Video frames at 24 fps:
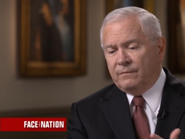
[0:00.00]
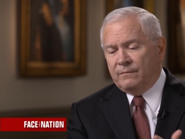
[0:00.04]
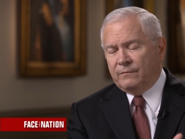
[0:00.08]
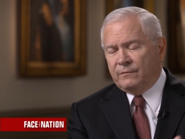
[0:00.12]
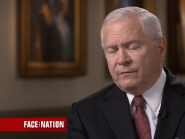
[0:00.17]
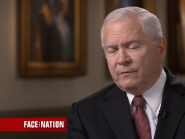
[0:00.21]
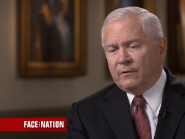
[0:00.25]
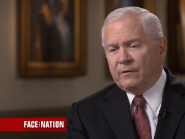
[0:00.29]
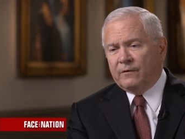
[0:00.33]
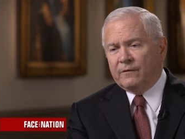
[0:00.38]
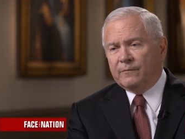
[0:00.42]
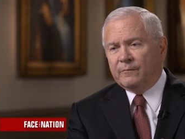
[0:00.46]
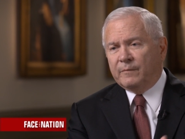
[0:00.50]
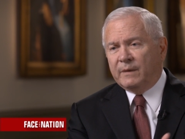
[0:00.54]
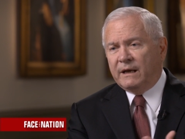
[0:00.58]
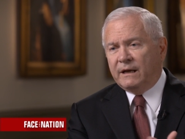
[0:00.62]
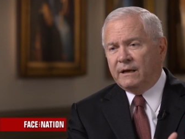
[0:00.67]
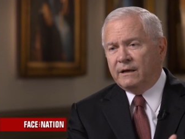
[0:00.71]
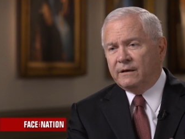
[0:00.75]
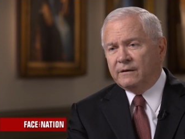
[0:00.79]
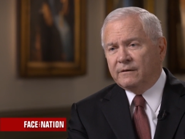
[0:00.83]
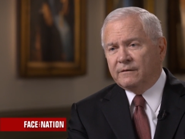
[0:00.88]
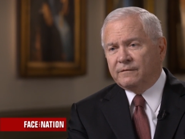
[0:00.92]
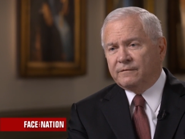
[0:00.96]
sort of
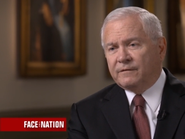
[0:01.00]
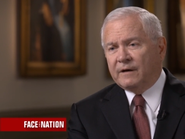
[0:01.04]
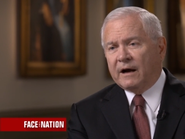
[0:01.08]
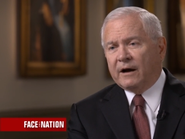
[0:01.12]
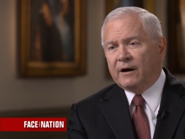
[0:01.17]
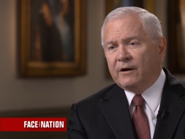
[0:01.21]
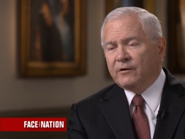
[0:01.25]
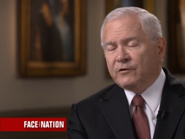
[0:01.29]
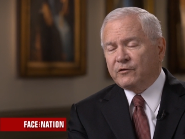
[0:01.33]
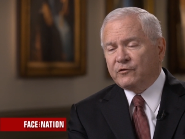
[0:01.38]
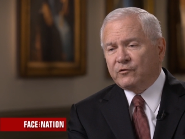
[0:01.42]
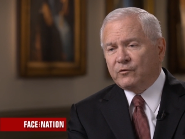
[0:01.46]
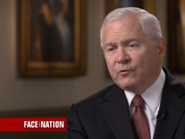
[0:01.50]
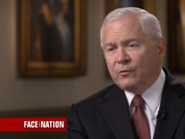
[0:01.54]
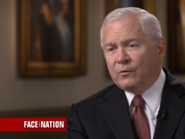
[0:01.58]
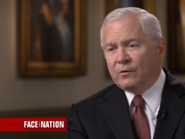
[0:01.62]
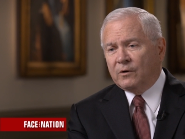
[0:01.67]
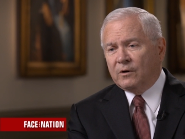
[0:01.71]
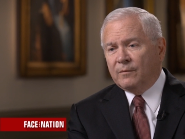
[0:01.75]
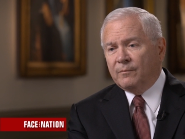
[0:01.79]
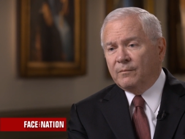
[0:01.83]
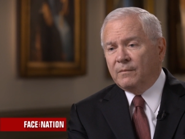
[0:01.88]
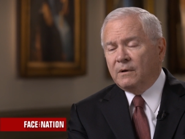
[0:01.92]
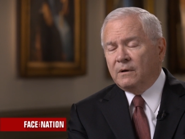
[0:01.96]
media
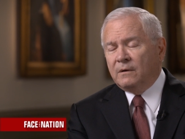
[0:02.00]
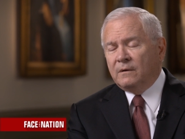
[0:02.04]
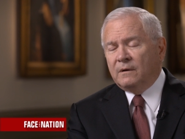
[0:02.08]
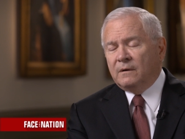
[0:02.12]
firestorm